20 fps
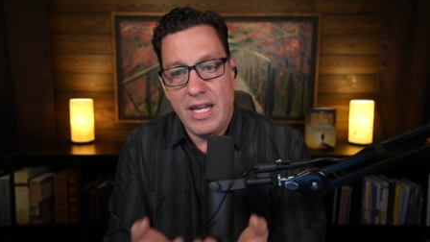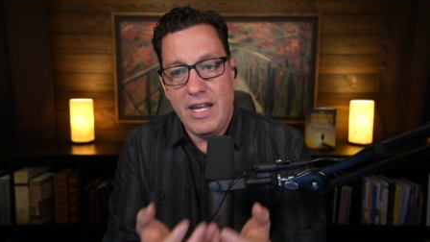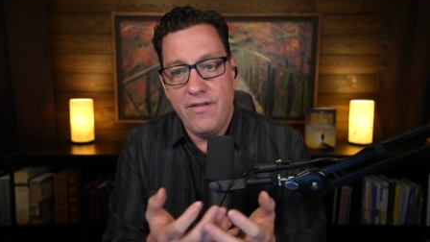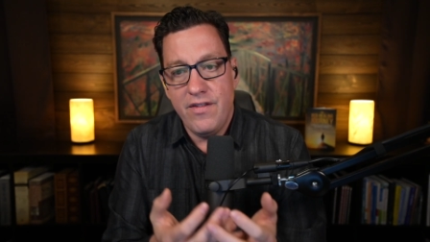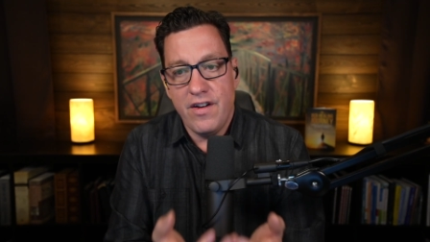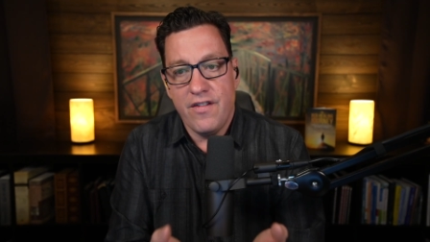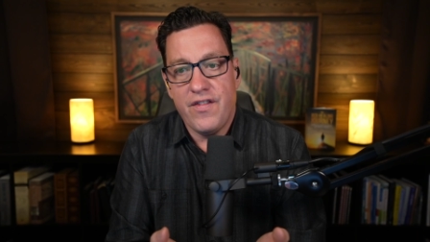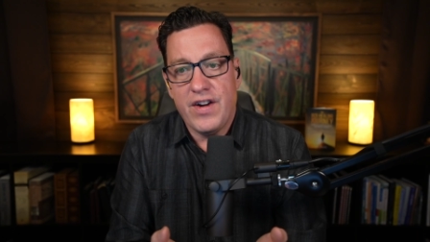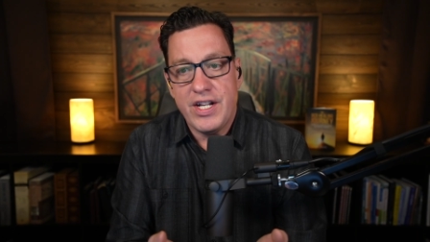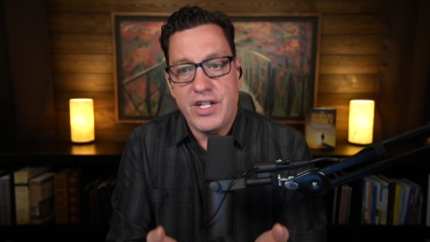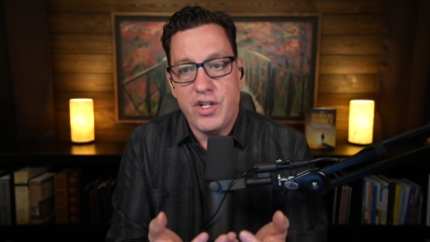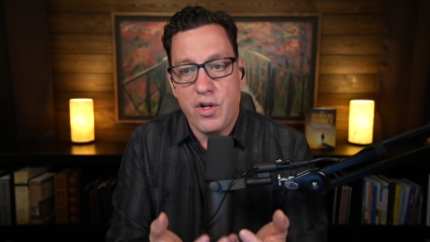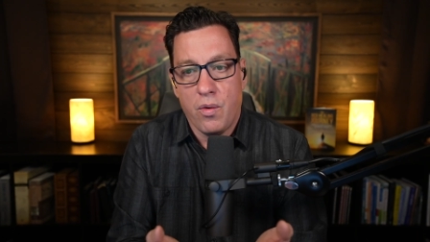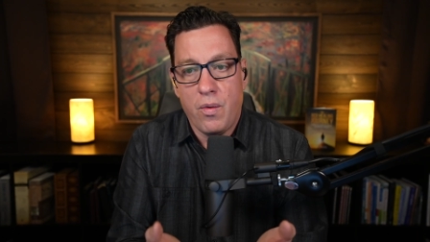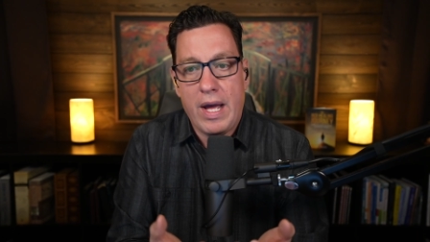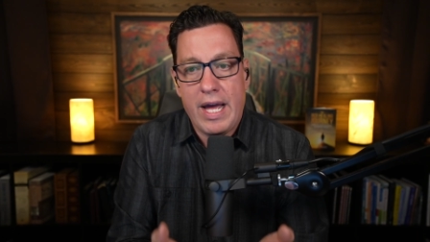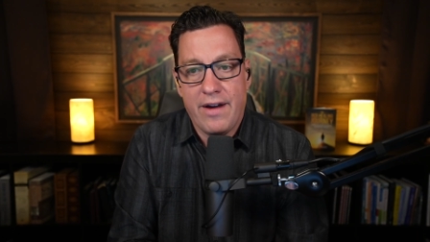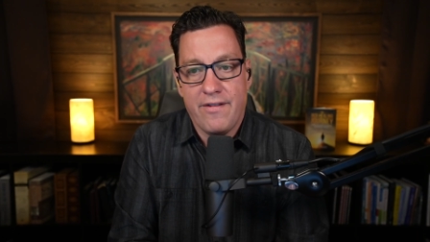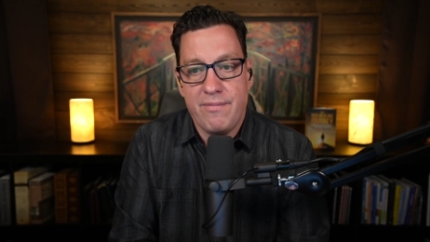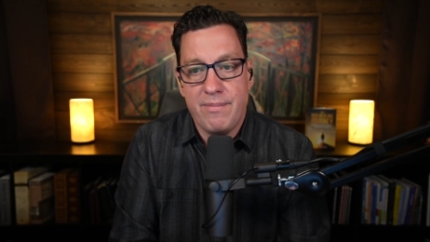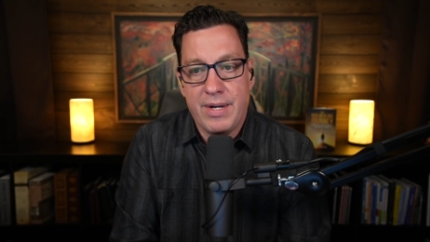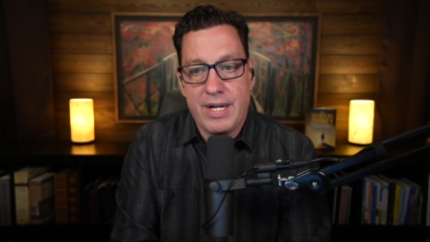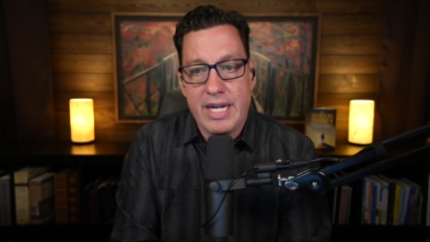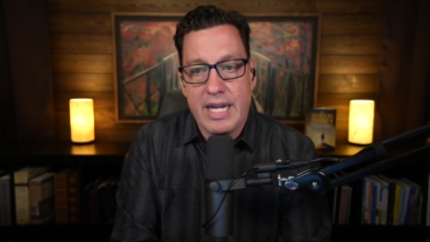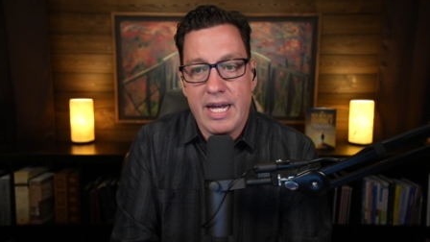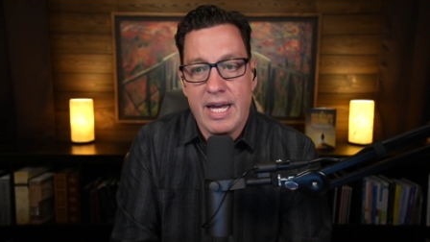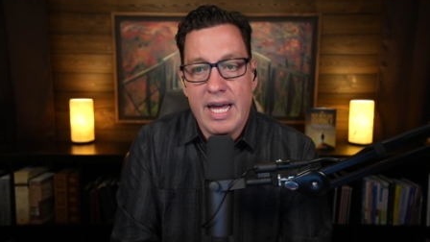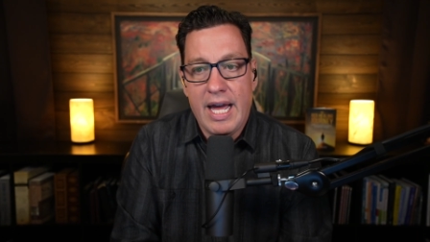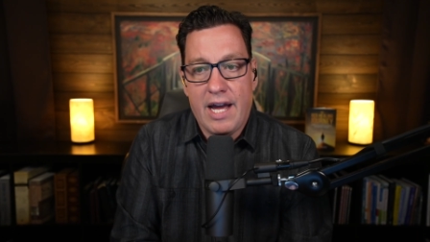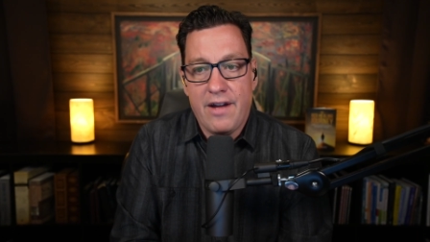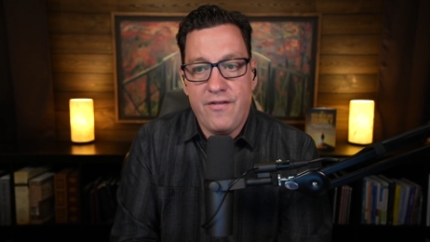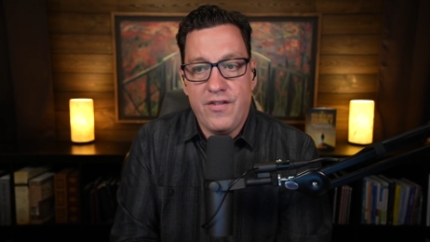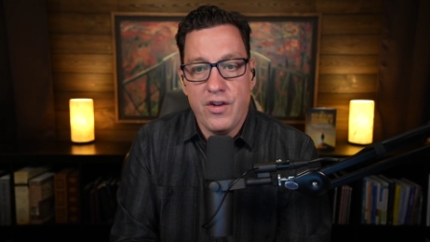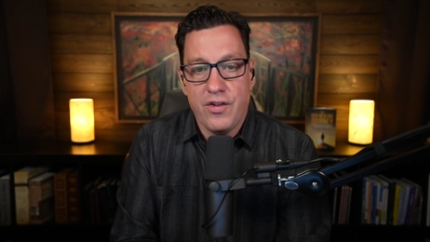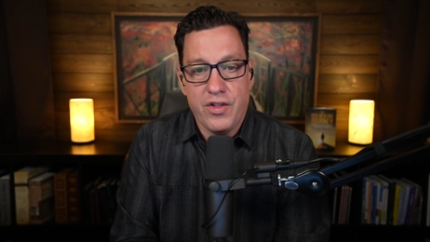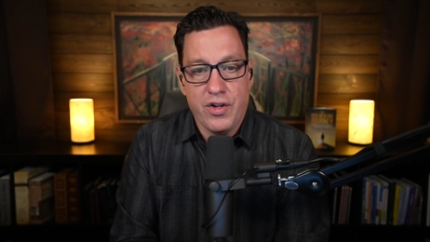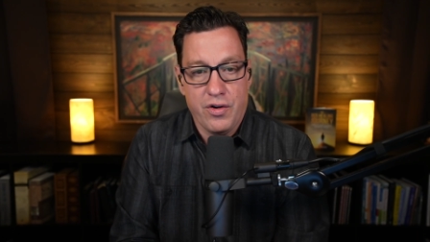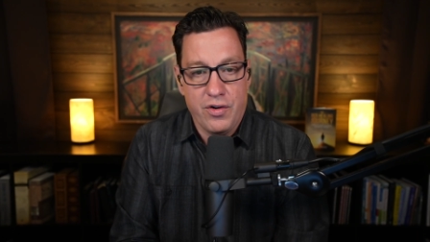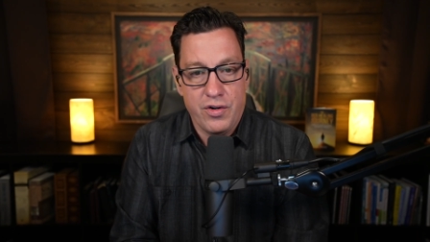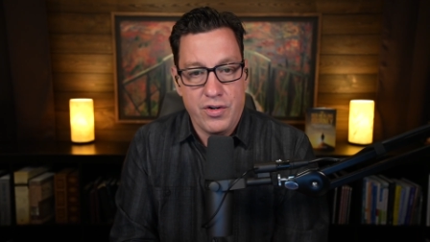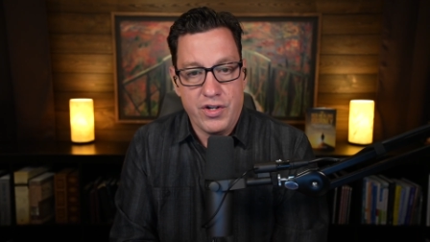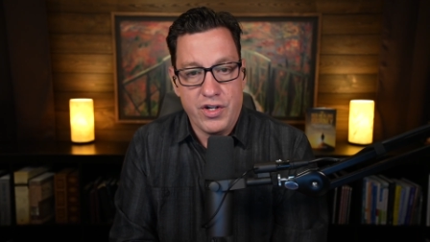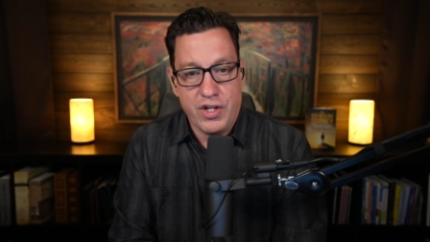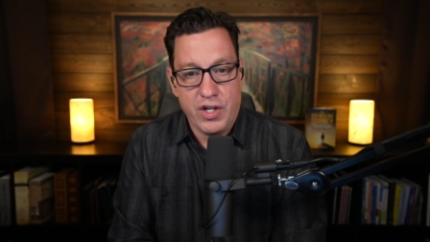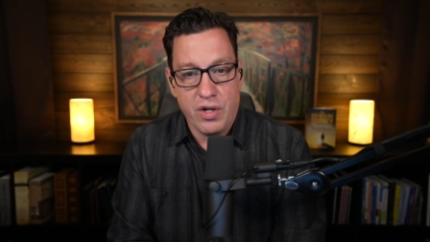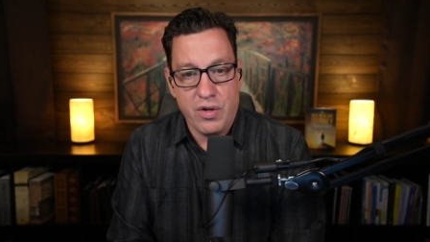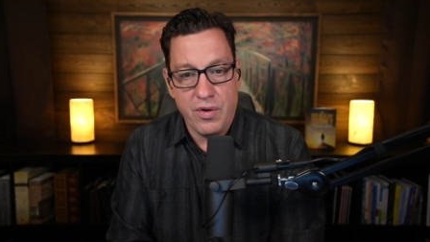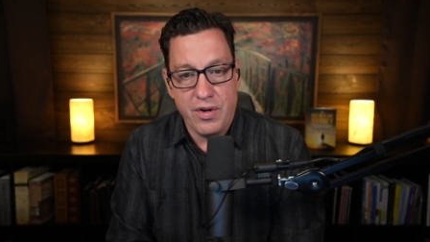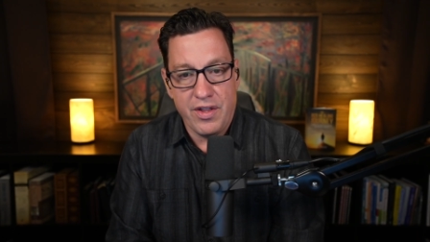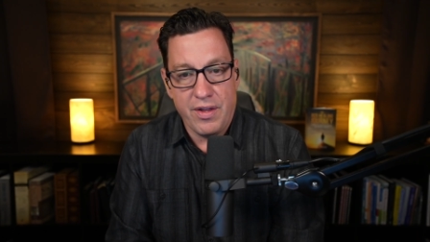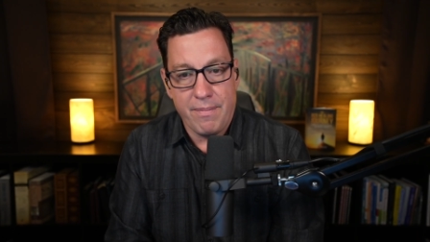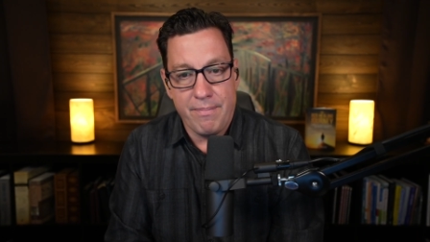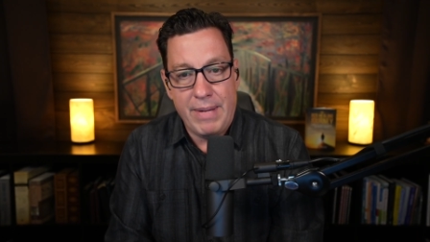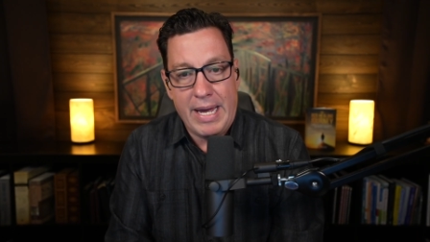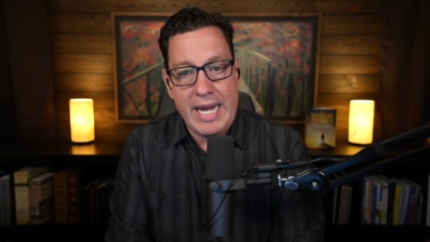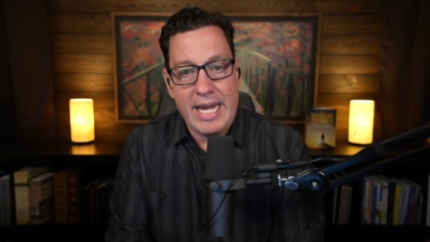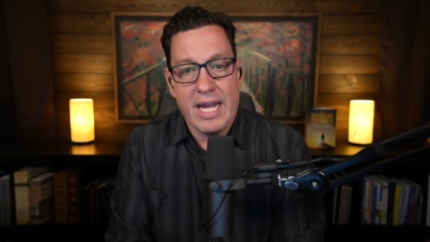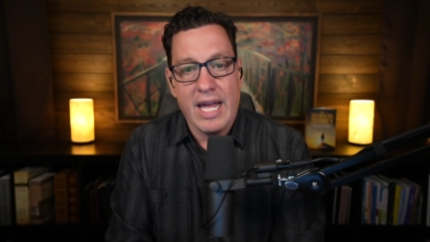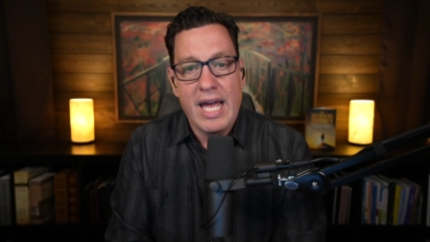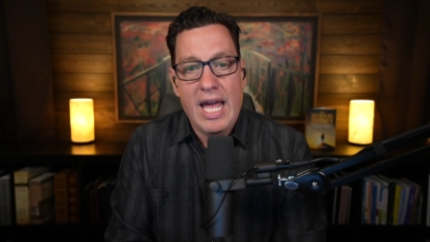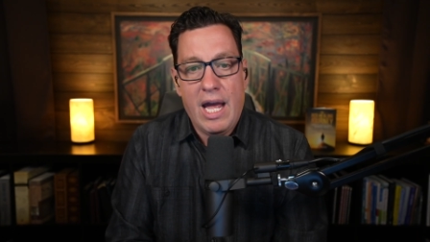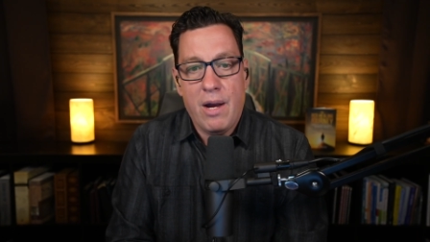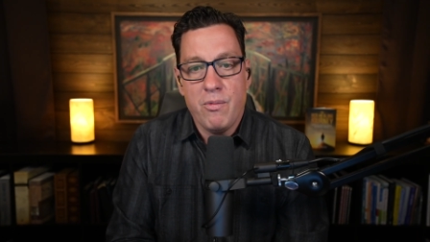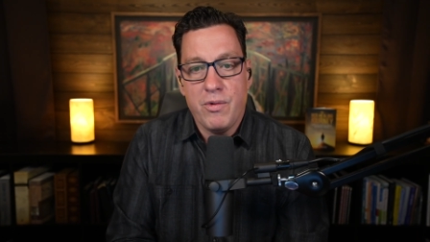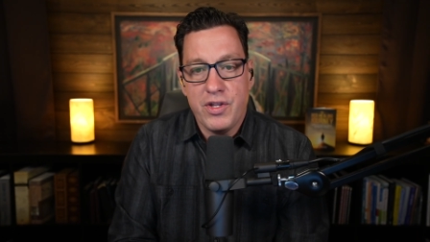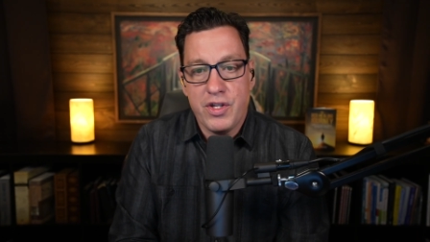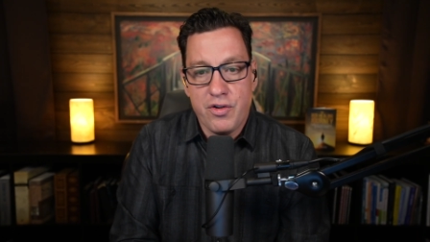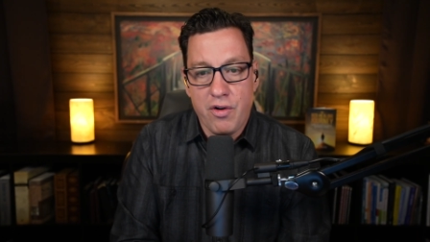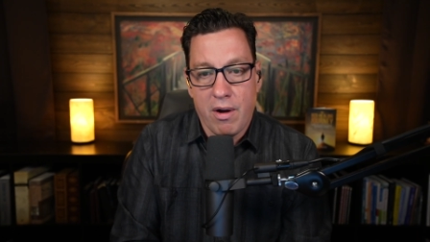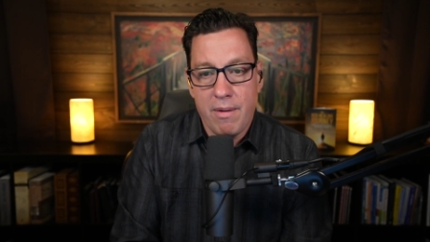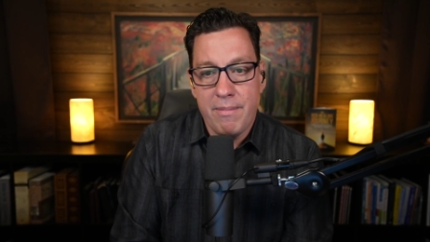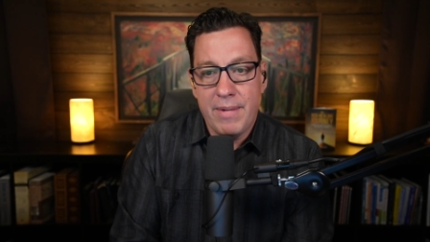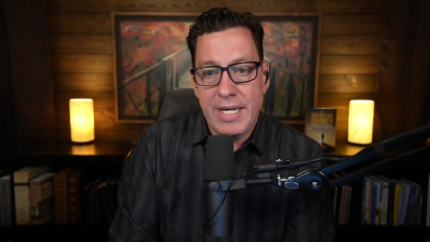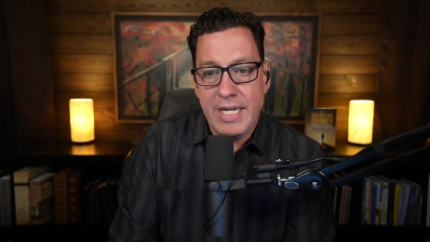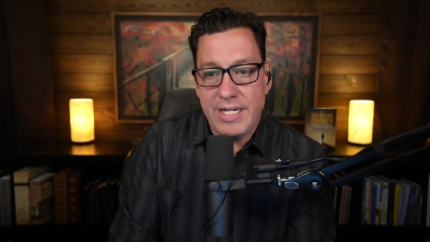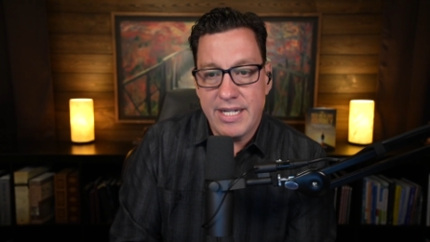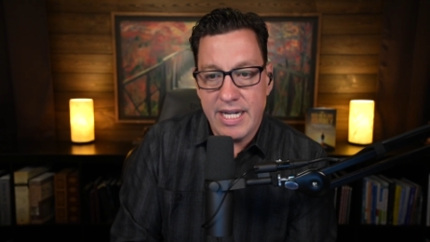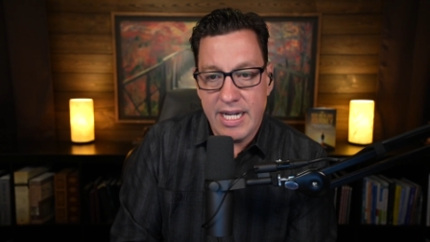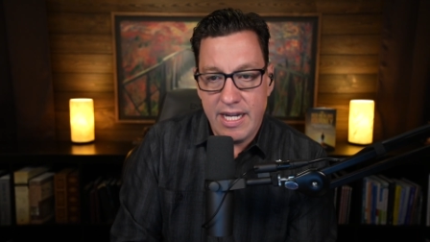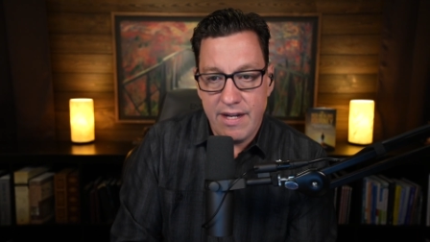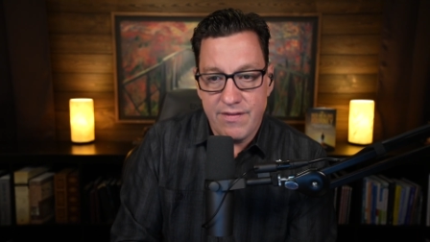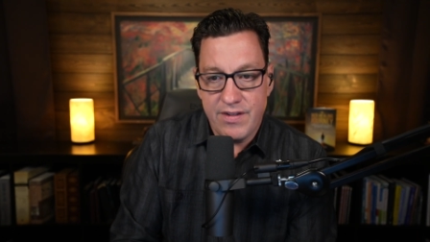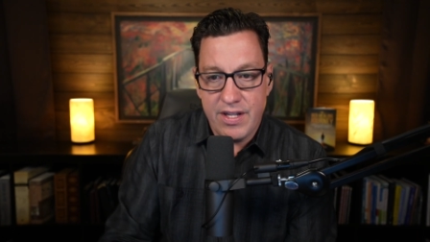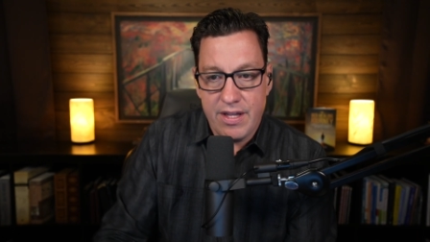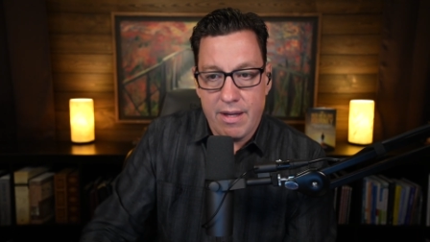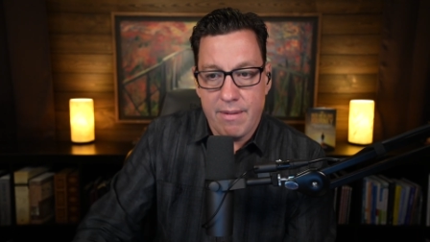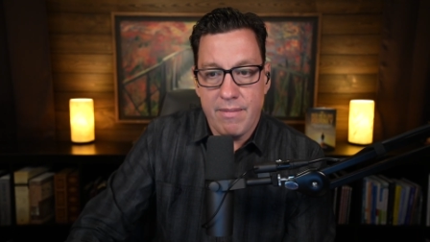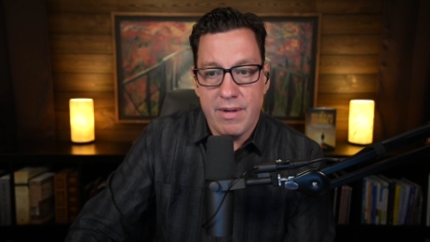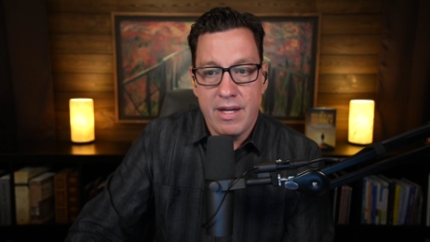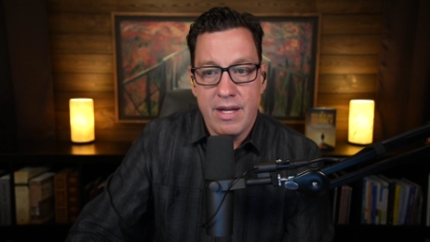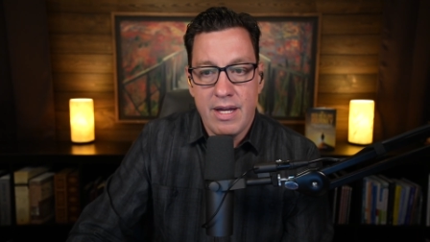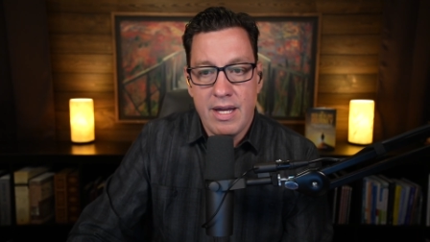Even if I don't have money, I feel the urge to go to the bank and withdraw money to give to them.